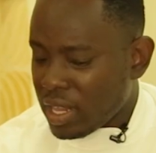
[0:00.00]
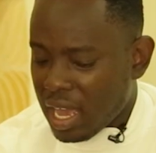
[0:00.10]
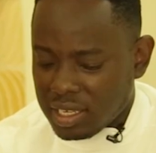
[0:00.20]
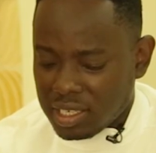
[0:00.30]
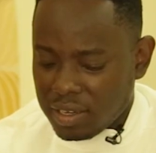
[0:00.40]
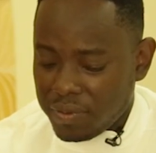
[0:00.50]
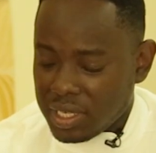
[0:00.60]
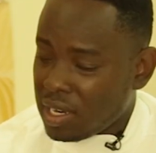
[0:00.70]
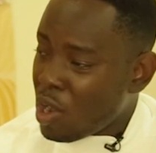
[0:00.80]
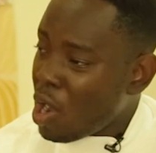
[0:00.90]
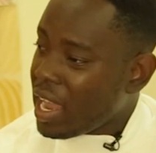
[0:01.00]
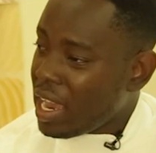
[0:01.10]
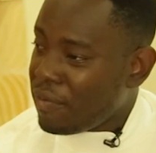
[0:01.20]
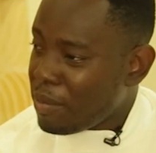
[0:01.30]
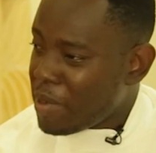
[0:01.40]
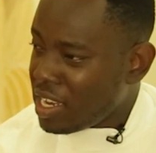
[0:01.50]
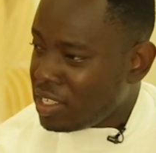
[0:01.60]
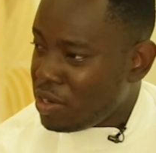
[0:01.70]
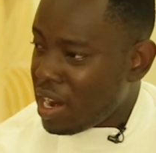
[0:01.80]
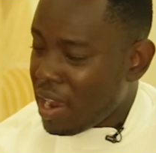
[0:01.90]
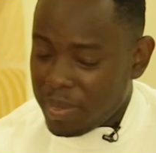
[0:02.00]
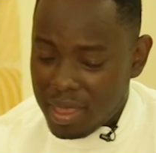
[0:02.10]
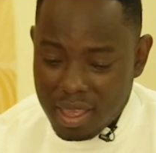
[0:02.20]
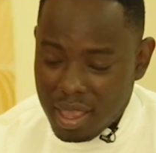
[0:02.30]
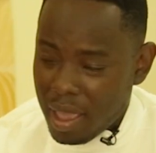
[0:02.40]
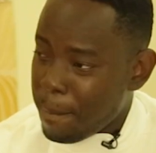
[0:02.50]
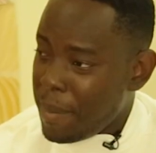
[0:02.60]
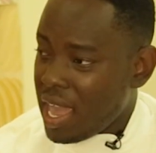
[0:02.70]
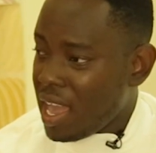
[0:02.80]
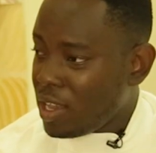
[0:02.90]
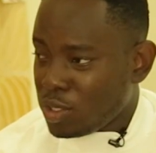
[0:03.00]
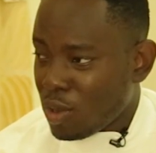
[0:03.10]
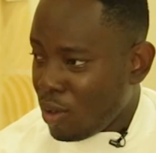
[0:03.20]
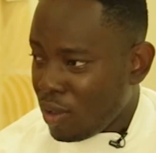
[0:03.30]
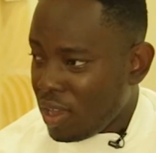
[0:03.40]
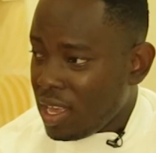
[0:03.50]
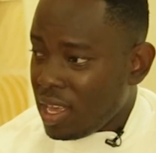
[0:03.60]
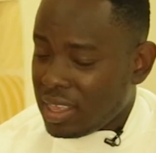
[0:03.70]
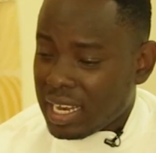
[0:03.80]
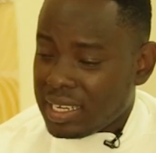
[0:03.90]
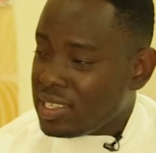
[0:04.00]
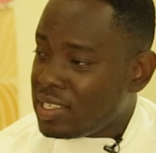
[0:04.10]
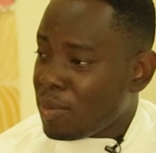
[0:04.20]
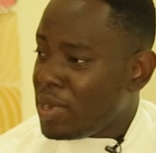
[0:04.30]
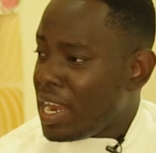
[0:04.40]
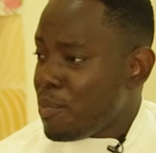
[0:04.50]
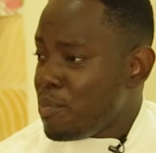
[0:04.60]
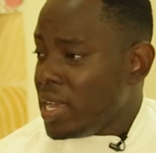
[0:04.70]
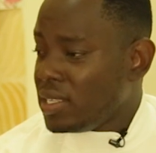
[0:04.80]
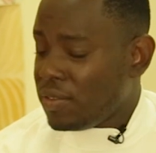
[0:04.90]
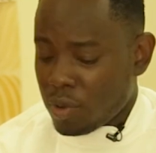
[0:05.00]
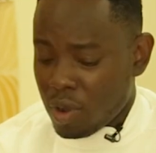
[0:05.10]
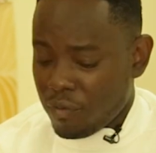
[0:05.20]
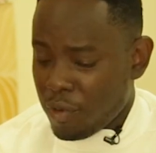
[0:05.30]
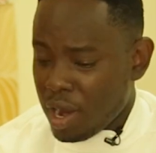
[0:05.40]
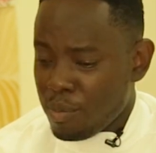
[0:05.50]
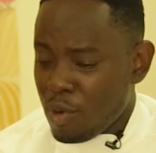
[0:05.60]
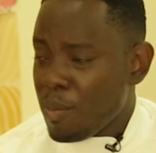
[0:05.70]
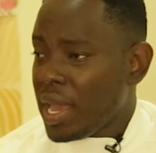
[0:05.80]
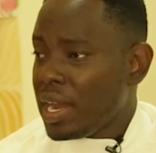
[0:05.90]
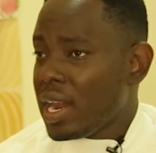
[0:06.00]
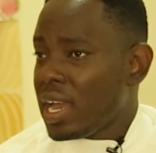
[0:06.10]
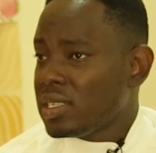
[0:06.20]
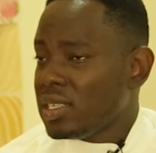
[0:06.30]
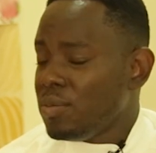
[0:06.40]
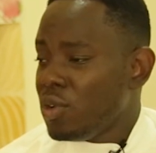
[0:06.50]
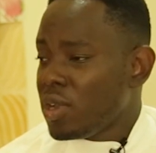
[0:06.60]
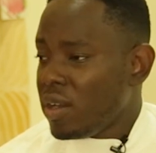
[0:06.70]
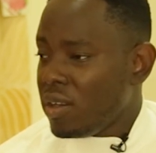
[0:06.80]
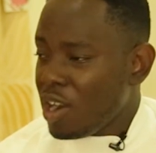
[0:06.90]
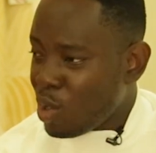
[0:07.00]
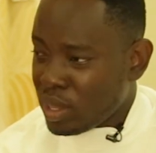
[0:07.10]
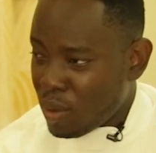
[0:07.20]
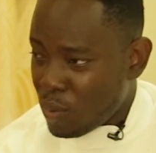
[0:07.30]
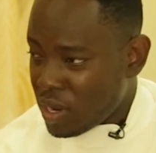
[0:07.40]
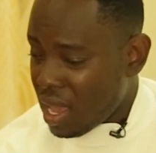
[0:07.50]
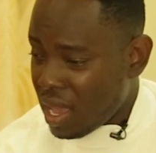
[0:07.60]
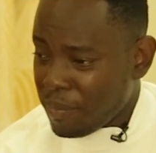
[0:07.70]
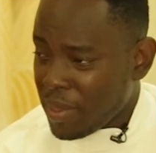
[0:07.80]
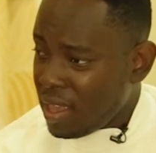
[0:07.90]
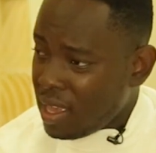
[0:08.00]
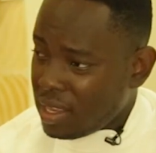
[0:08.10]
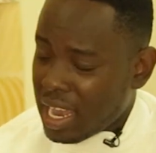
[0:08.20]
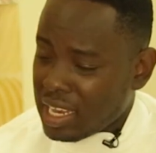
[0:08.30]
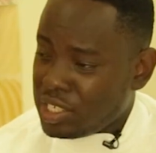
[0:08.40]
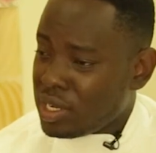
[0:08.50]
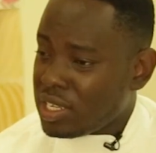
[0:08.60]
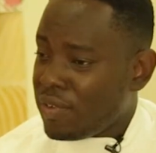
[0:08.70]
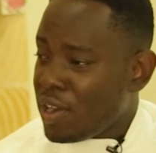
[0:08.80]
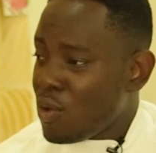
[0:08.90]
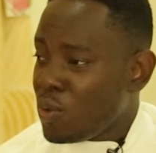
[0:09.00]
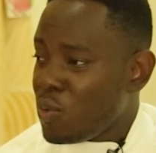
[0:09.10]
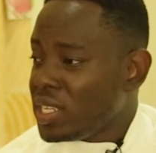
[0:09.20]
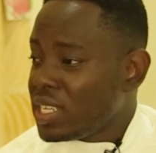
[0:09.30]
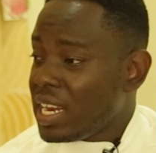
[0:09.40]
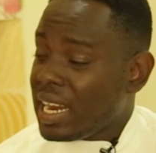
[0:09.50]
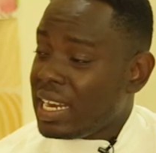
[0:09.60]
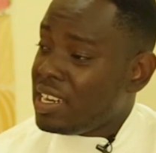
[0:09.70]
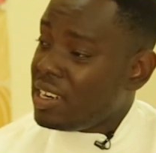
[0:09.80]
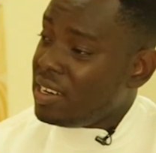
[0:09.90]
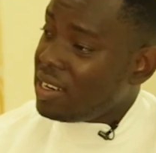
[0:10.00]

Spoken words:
that actually featured Wonderkid from Nigeria, a big song that did some numbers. For a moment, it actually broke a record that Nigeria's very own Wizkid had done.